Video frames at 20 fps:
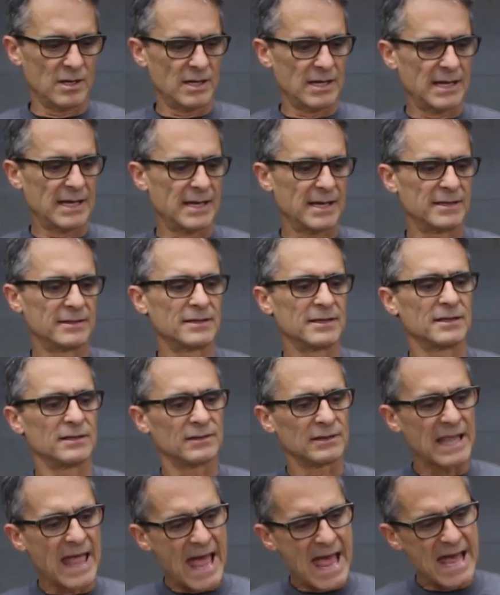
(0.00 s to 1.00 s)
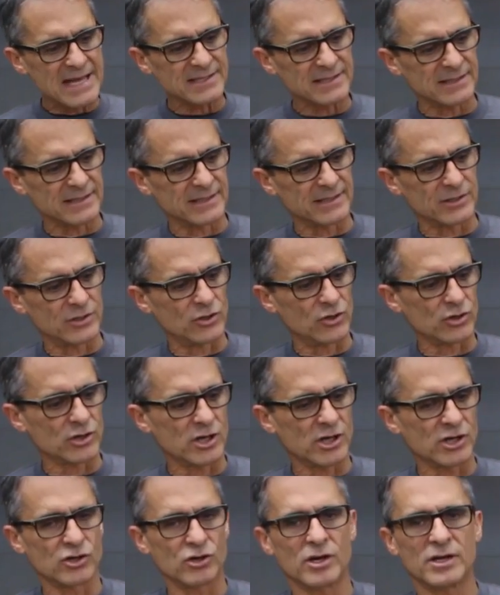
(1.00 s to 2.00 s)
And lastly,
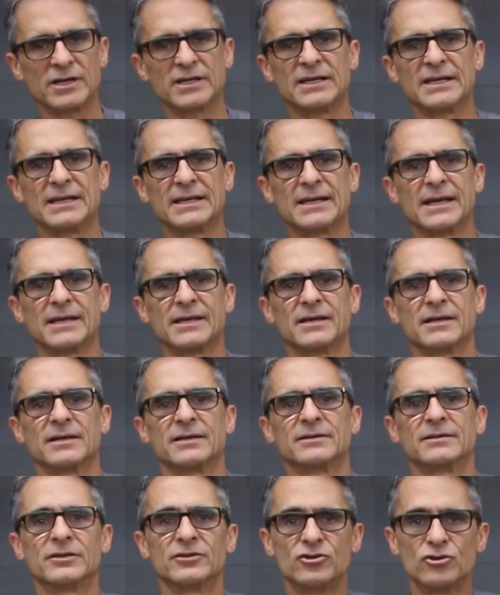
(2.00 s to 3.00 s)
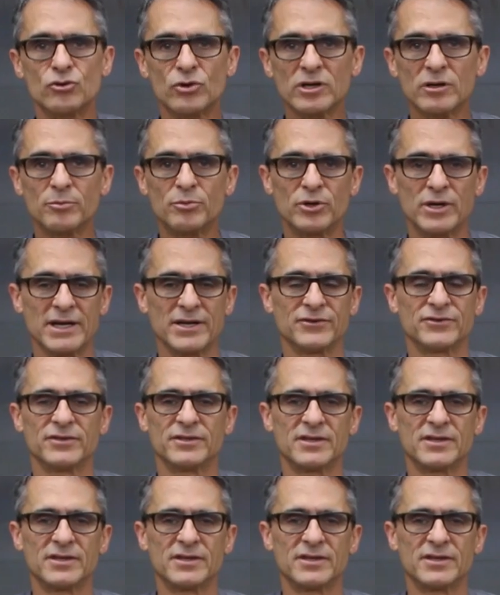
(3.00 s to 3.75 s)
you're going to need a drill press.